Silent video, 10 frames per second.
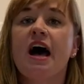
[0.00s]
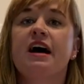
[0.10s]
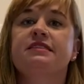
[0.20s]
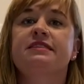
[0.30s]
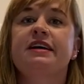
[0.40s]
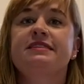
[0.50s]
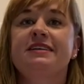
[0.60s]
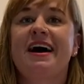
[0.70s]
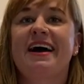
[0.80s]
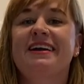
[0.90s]
Uh, set
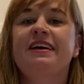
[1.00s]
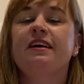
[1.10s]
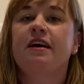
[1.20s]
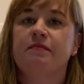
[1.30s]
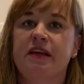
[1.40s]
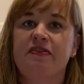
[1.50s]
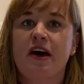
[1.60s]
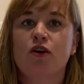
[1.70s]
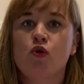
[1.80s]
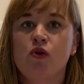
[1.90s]
aside, um, let
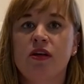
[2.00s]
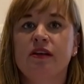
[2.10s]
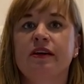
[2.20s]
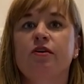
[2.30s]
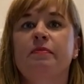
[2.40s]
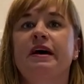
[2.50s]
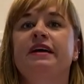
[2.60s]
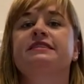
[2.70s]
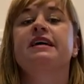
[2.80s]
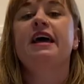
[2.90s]
that cool a little
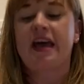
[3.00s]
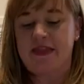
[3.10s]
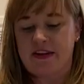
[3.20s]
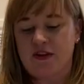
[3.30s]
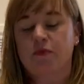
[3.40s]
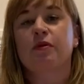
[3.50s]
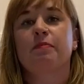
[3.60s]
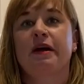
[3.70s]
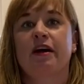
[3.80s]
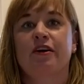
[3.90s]
bit, and then you'll
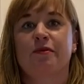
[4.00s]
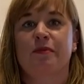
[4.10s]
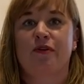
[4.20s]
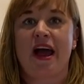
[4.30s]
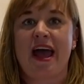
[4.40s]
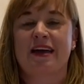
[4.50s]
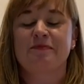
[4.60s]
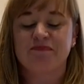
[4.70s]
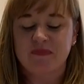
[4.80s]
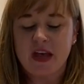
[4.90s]
prepare your
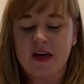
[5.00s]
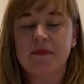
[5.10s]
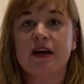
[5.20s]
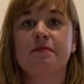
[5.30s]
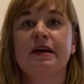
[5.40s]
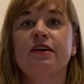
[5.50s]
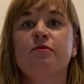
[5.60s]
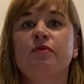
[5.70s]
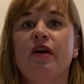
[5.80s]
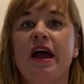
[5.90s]
meringue. Um, now to make
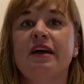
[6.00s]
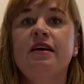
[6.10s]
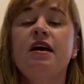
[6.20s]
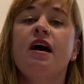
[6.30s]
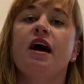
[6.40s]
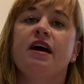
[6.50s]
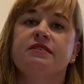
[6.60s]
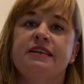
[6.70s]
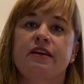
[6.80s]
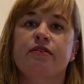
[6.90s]
your meringue,
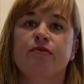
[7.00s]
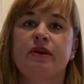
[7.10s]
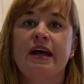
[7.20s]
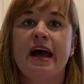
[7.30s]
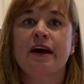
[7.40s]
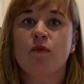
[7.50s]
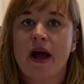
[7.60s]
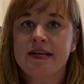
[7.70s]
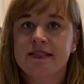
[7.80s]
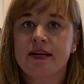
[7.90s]
uh, take three egg
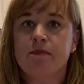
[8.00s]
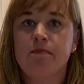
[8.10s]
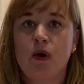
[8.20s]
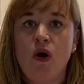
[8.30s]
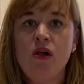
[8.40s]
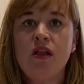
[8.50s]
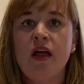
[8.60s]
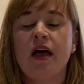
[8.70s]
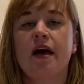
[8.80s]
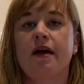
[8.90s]
whites in a bowl,
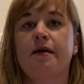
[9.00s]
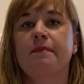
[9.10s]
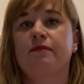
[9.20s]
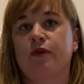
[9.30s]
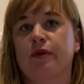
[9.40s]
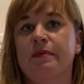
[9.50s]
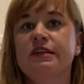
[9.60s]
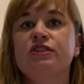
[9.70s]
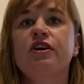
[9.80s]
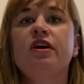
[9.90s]
um, for your
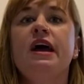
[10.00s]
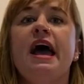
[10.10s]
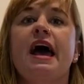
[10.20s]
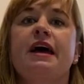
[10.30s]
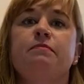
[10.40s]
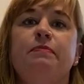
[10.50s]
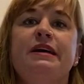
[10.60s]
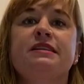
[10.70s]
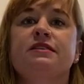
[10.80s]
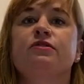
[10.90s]
mixer and
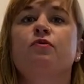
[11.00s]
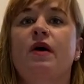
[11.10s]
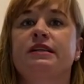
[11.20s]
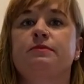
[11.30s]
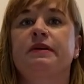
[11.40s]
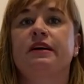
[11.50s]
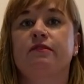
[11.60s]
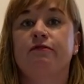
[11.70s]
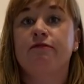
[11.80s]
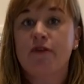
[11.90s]
beat until the whites begin
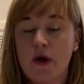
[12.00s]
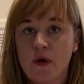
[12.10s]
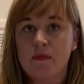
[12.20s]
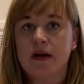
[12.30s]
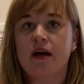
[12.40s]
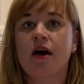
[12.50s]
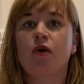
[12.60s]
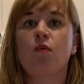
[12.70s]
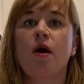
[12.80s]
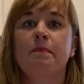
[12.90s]
to foam.
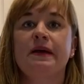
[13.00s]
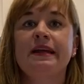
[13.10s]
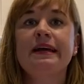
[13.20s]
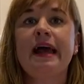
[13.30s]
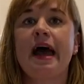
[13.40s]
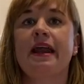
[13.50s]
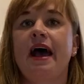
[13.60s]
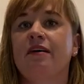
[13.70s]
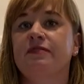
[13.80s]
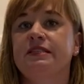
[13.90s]
Uh, while beating, add a
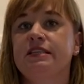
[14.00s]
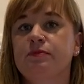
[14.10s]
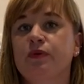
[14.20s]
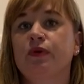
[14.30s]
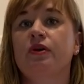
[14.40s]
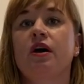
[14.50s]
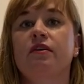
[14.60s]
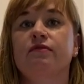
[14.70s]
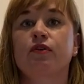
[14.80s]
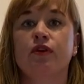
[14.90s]
half a teaspoon
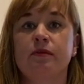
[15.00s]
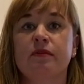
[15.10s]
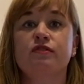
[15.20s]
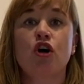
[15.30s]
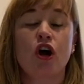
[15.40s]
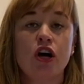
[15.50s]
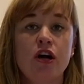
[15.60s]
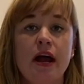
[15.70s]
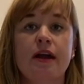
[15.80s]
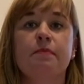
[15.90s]
of cream of
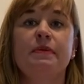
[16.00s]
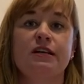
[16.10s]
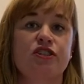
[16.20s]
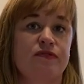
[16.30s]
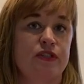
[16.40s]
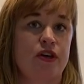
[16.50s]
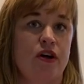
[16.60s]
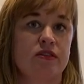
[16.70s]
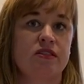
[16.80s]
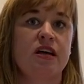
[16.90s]
tartar and a pinch of
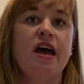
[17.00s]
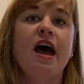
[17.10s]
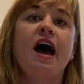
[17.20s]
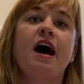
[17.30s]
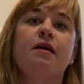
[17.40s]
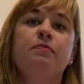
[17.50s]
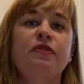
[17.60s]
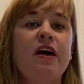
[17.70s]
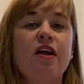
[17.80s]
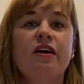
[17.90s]
salt. Uh,
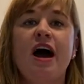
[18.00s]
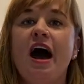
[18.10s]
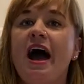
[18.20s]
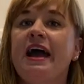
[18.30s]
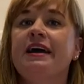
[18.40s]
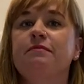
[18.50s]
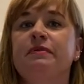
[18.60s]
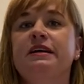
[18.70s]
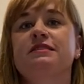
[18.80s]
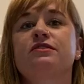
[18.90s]
put that on high and
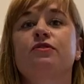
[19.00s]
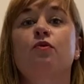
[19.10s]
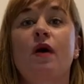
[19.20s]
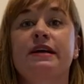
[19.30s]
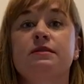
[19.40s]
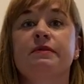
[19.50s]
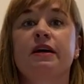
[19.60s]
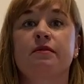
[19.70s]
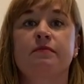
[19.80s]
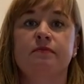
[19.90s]
beat until the whites
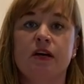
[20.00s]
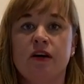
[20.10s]
become